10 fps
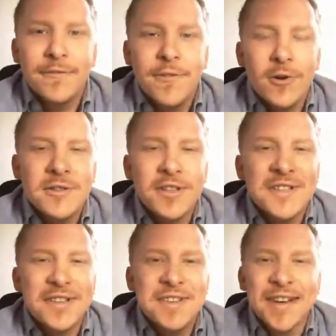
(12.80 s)
Hi
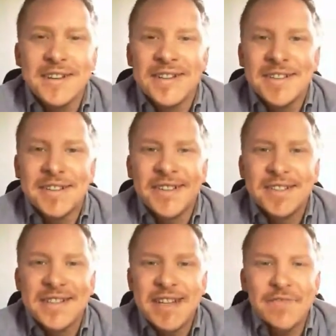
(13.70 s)
folks, this is
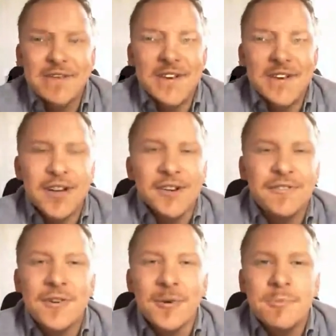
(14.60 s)
Steve
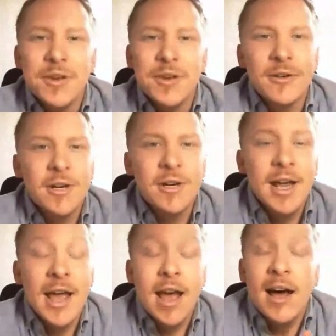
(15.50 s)
here from
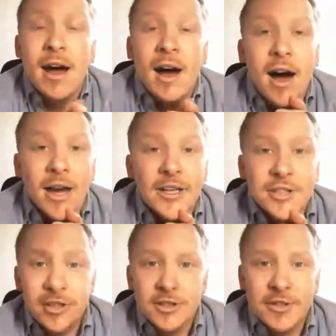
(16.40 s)
ULearn. I
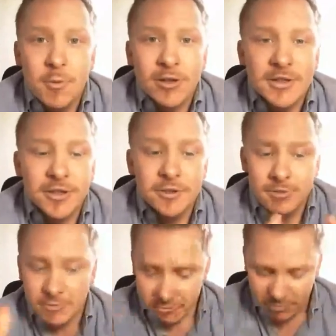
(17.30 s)
just want
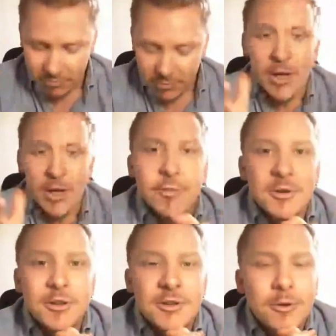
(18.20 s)
to welcome
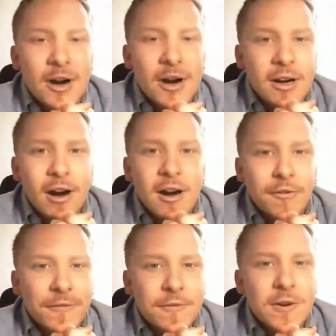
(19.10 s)
you to
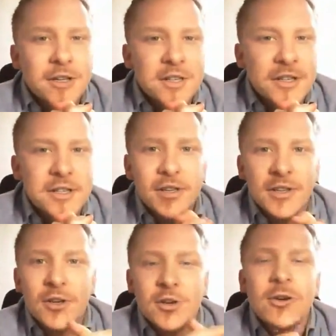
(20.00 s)
our
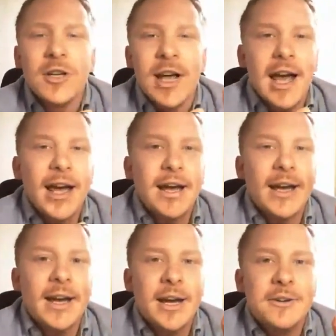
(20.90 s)
first Google
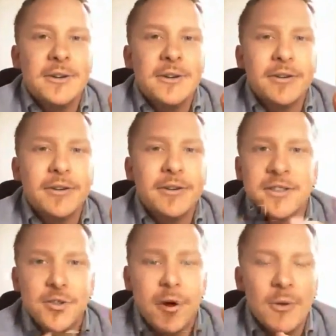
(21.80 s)
Hangout, and just
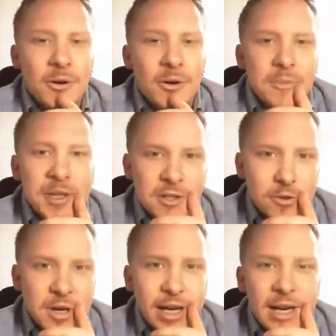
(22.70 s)
to show you what we're going to
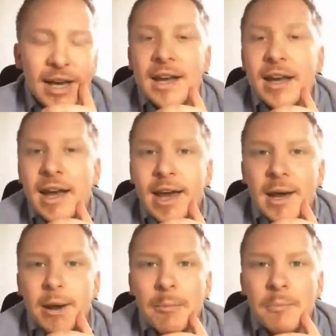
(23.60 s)
be doing
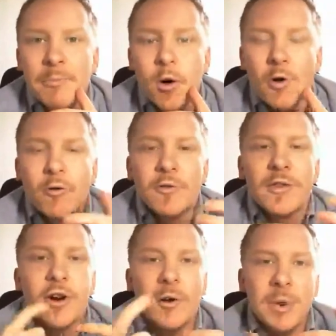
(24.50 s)

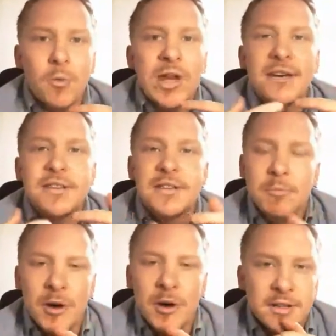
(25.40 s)
over the coming
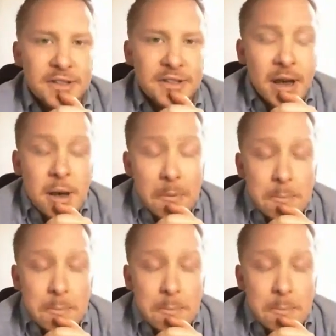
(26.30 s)
weeks and months.